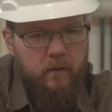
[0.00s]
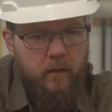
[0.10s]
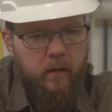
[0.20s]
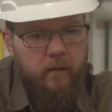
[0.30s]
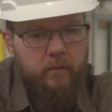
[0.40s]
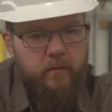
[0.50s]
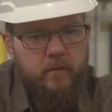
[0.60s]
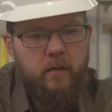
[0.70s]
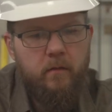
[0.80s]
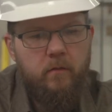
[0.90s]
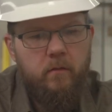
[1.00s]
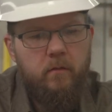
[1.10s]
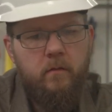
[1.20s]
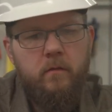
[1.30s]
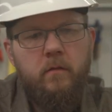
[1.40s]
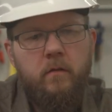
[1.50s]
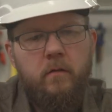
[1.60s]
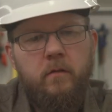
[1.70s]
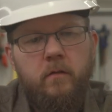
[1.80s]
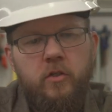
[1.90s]
out of a single
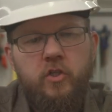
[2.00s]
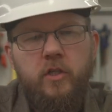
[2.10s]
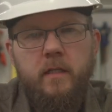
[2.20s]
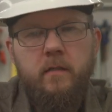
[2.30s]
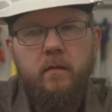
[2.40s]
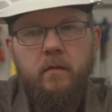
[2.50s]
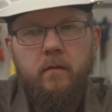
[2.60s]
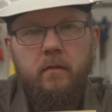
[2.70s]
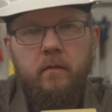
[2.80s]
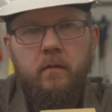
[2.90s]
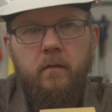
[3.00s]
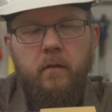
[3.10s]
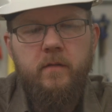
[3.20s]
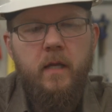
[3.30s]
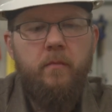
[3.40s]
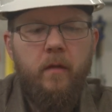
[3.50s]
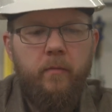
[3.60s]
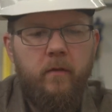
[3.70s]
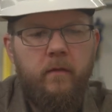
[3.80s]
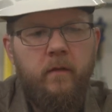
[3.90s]
sheet of
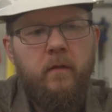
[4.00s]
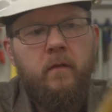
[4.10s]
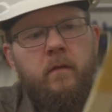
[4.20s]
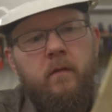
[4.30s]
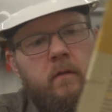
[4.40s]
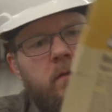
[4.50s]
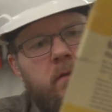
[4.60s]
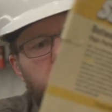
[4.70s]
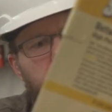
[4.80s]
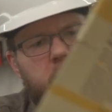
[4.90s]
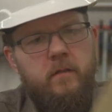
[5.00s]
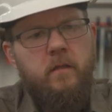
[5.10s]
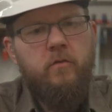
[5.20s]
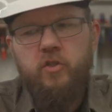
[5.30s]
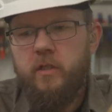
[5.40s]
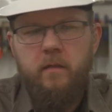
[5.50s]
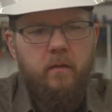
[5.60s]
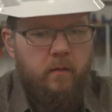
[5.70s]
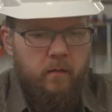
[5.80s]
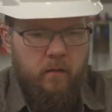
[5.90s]
sandpaper. A single sheet
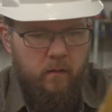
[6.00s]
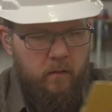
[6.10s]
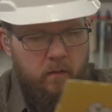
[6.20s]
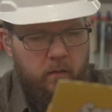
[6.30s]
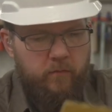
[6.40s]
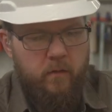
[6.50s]
of